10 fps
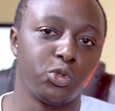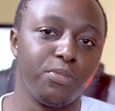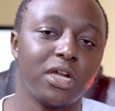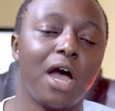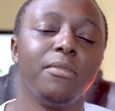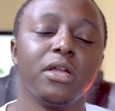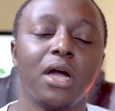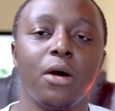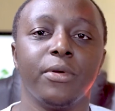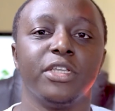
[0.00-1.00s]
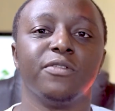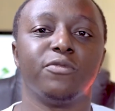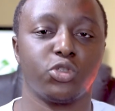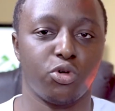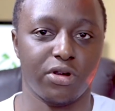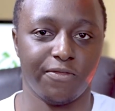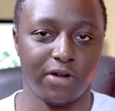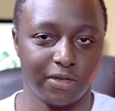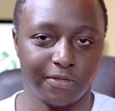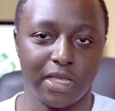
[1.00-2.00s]
to becoming a wedding
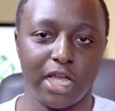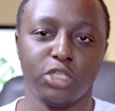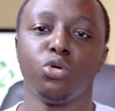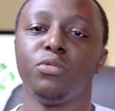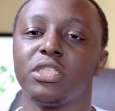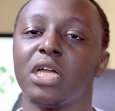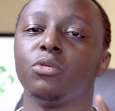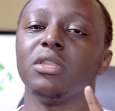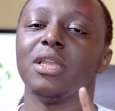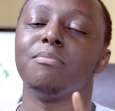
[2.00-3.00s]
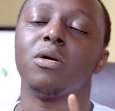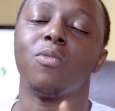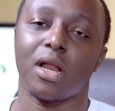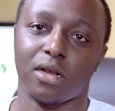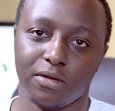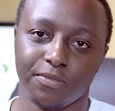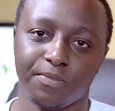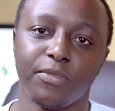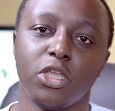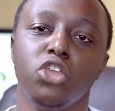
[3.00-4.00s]
photographer. And so we start with number 1.
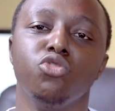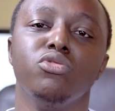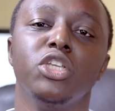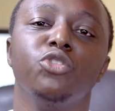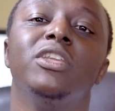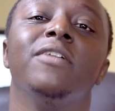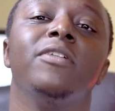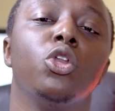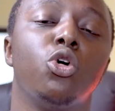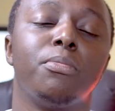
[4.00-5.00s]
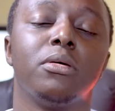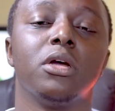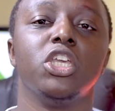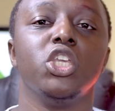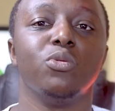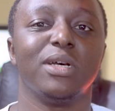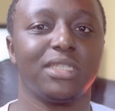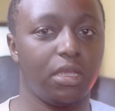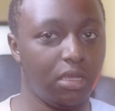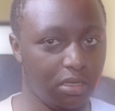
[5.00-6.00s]
You need to develop your
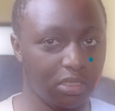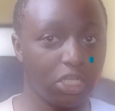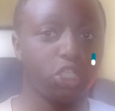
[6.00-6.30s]
skill.